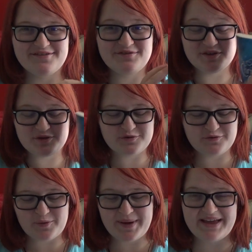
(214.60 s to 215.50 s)
physical
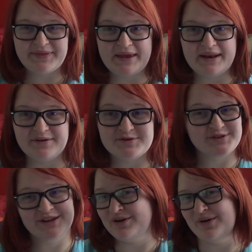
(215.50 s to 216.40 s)
format, and then I was
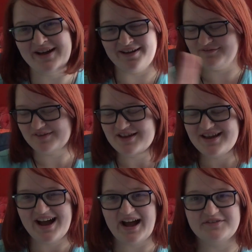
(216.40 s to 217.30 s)
just like, no, I
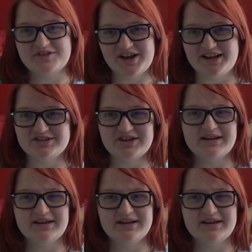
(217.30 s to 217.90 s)
have to change.